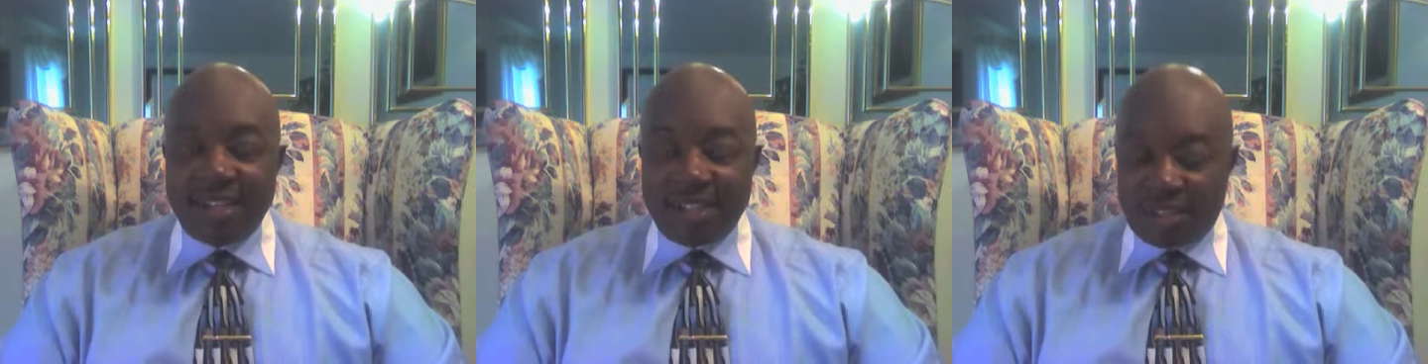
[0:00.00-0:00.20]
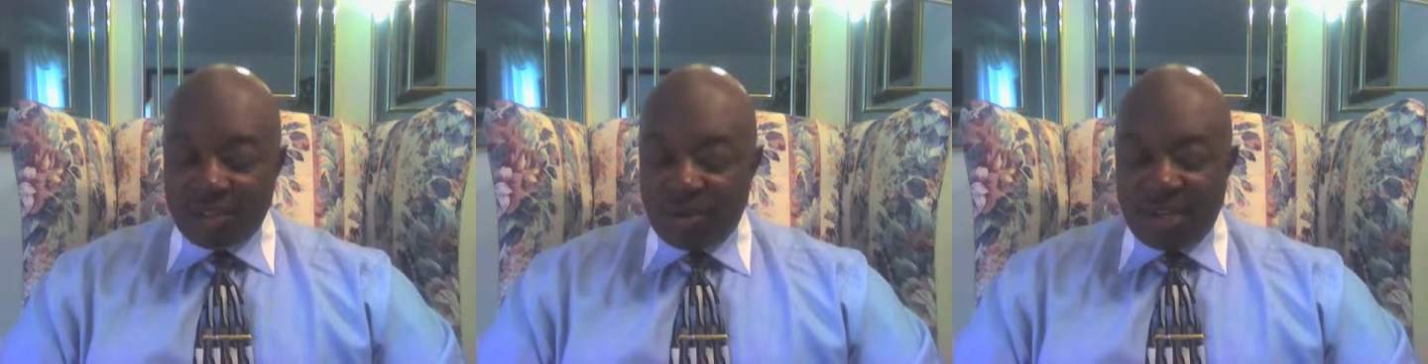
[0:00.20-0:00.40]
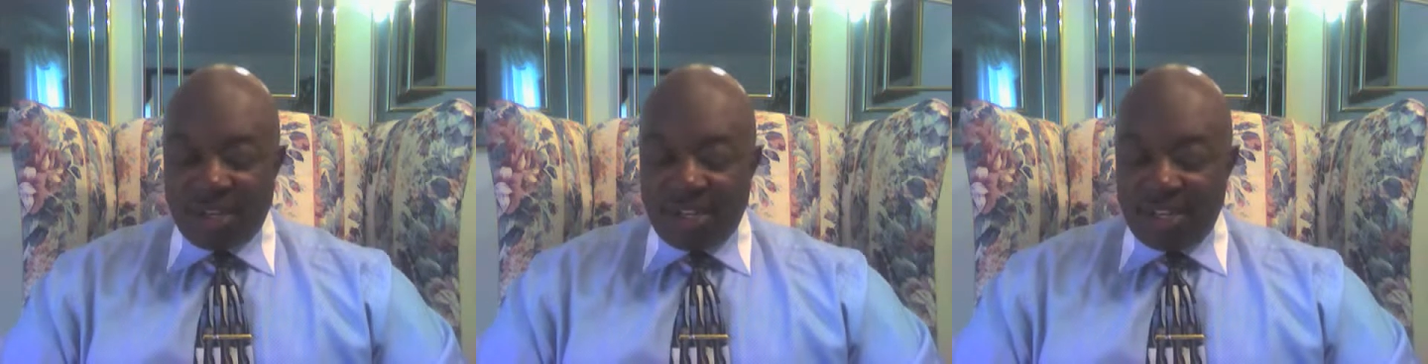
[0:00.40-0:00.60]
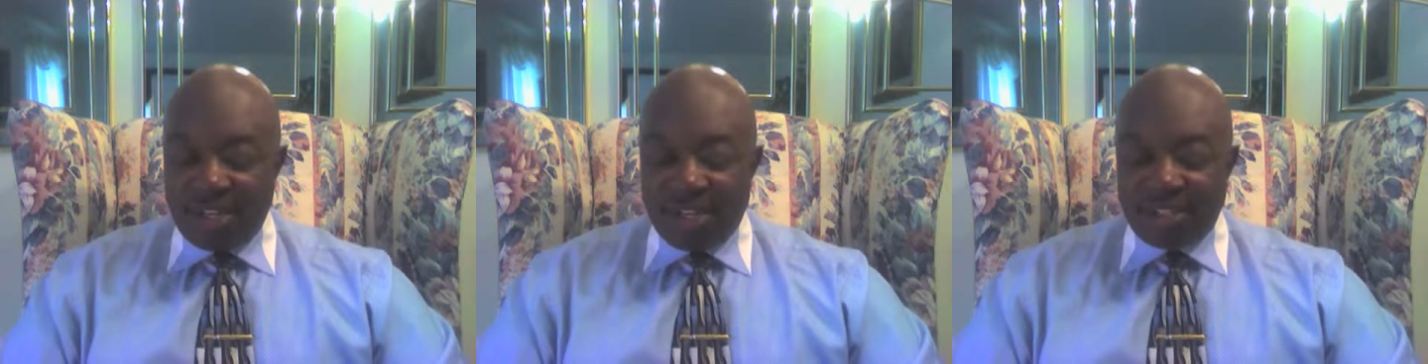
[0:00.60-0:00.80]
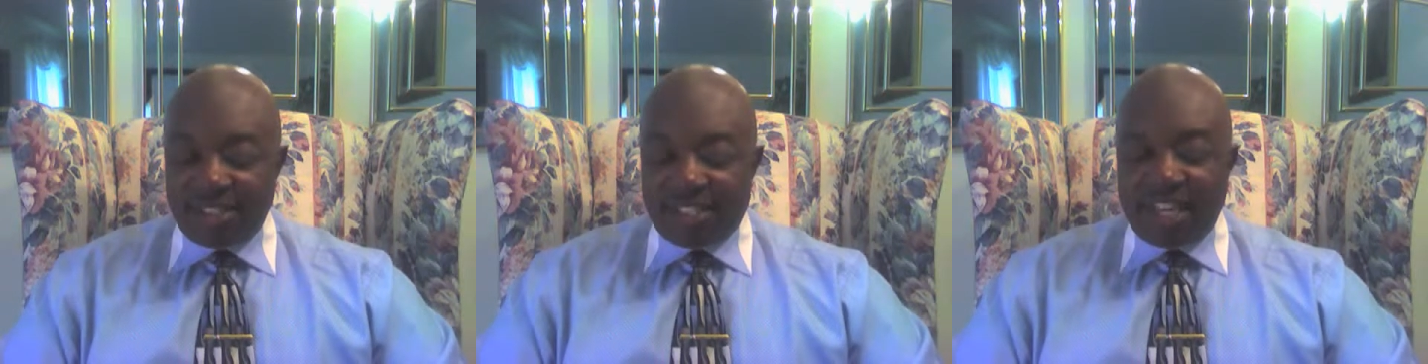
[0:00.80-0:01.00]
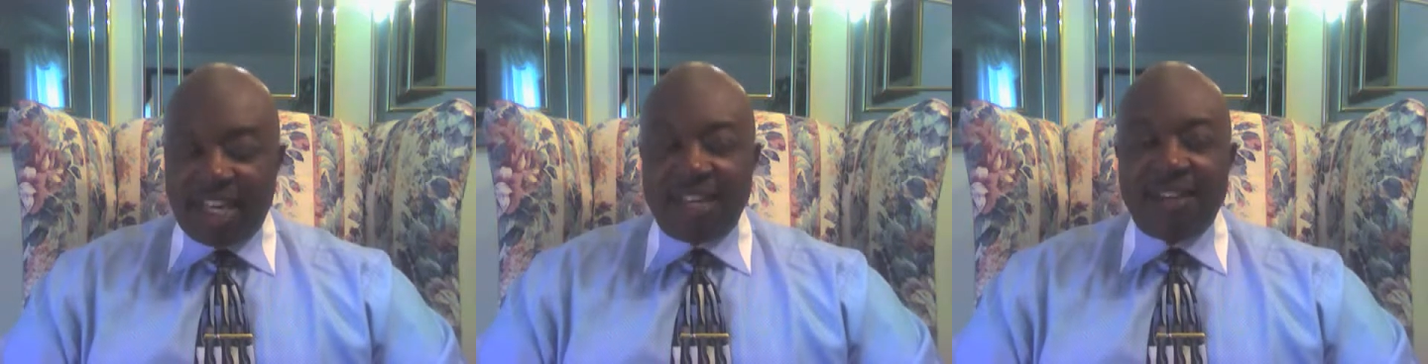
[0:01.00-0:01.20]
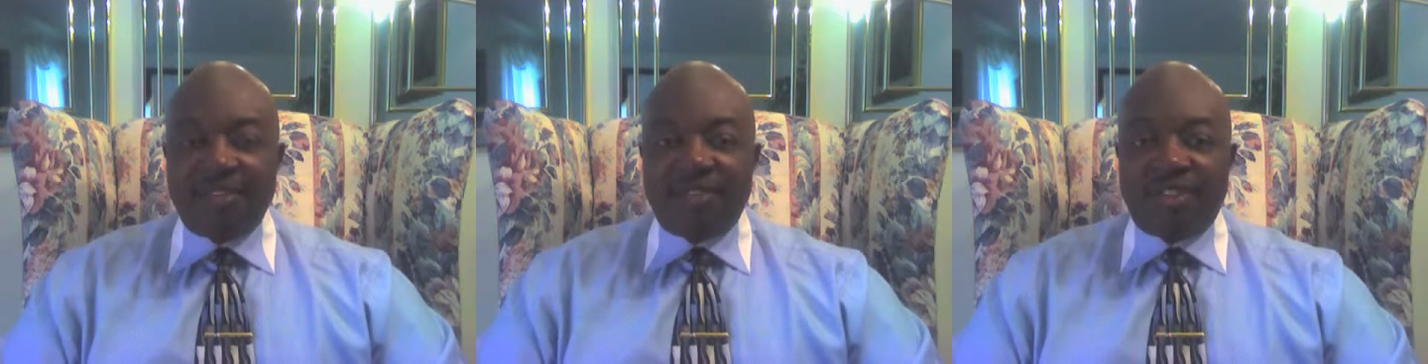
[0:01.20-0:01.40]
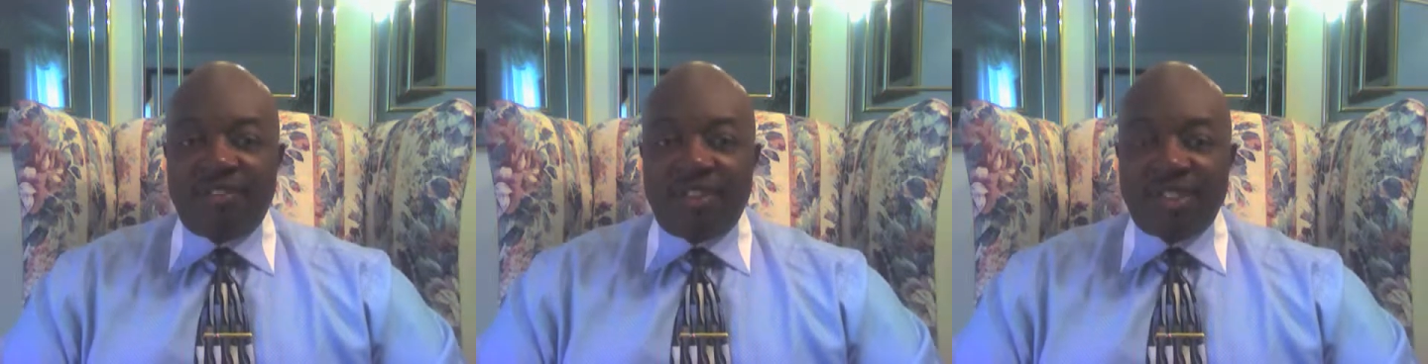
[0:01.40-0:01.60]
So he doesn't say
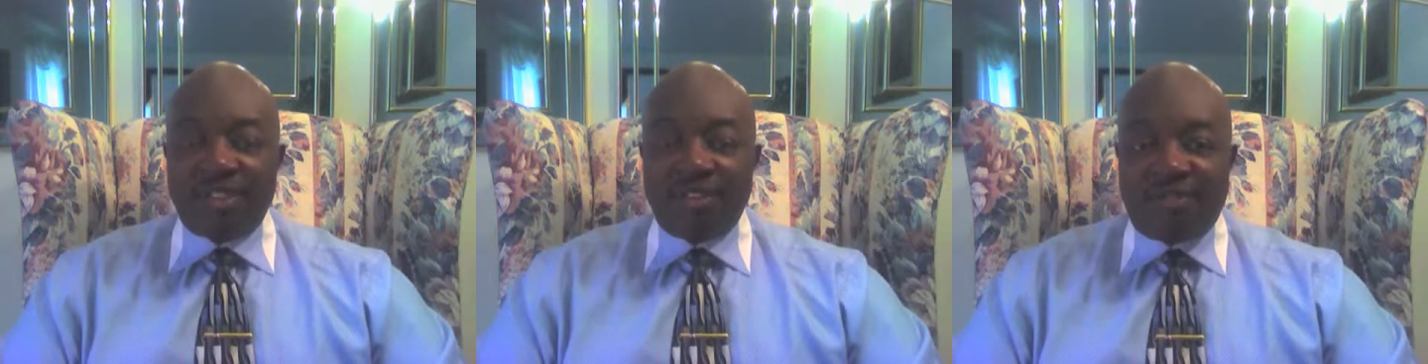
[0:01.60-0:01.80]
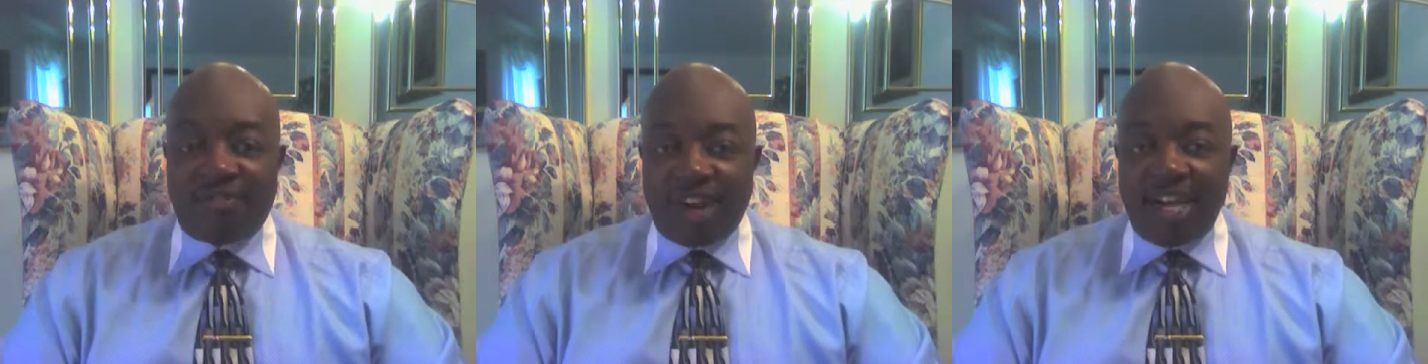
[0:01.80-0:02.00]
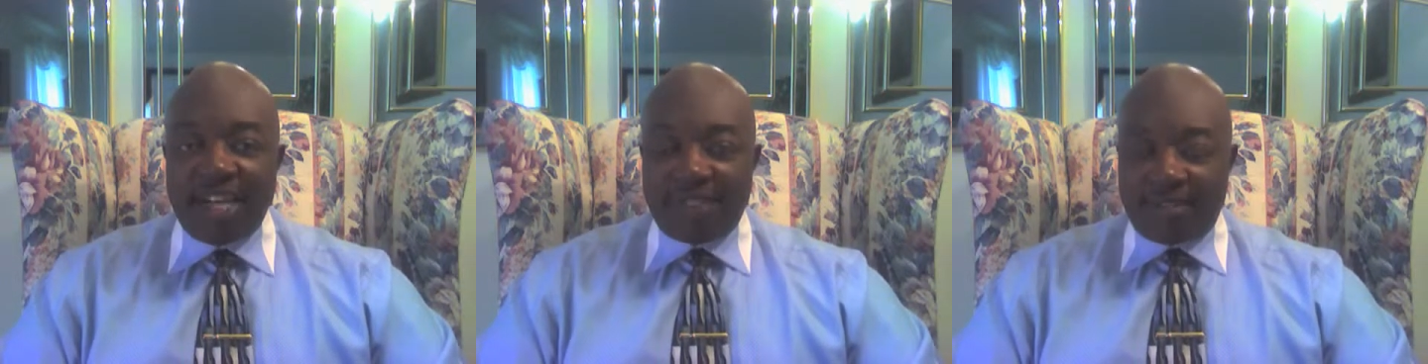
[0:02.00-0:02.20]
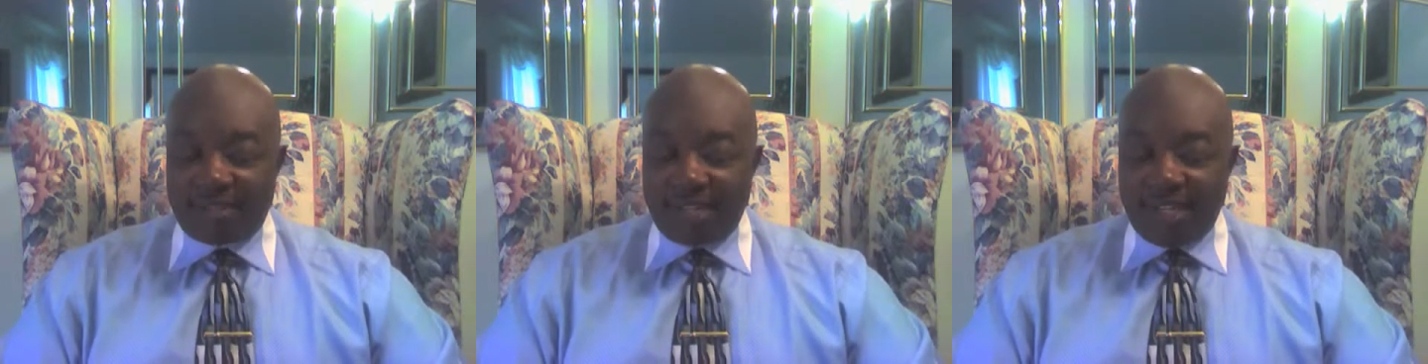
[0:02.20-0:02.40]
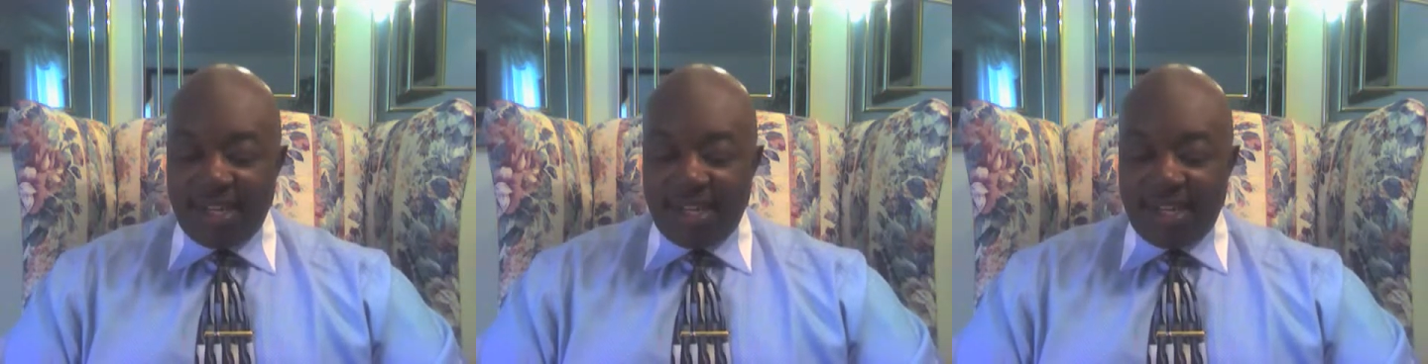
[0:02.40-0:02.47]
anything for us to fight.